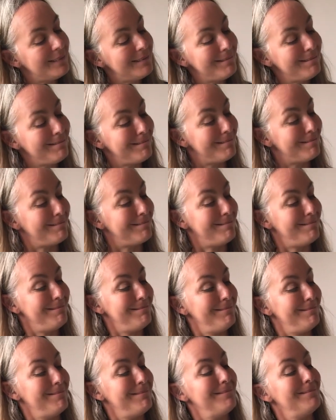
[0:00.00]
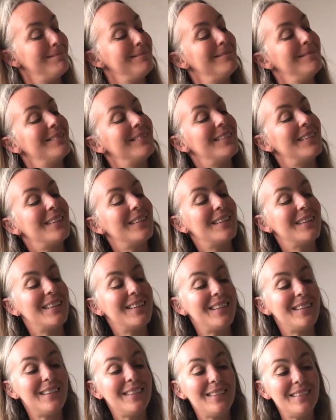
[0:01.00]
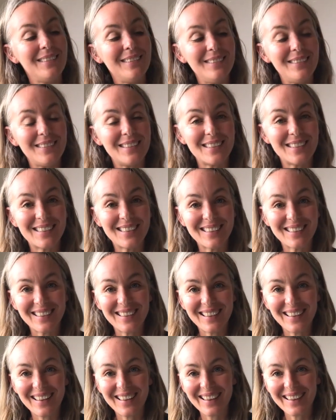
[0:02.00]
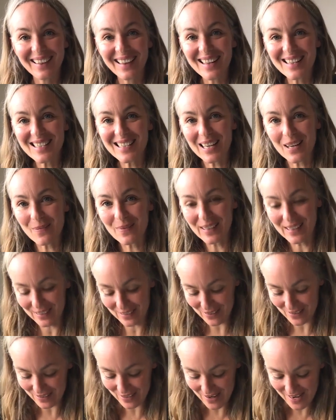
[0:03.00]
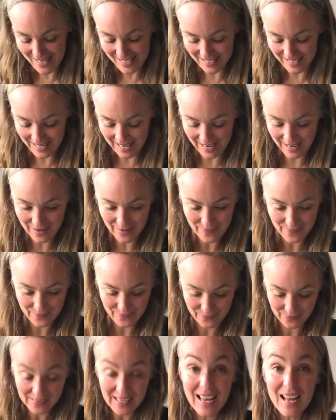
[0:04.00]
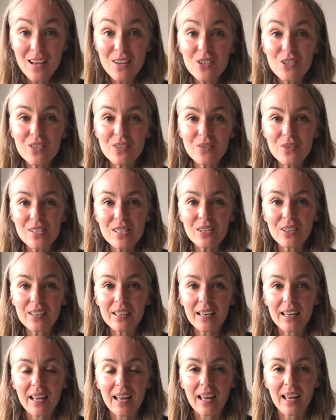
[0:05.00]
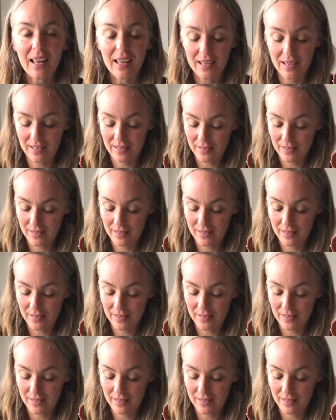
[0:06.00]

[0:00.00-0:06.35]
Ooh, cute. That's coming along nicely. How's yours looking?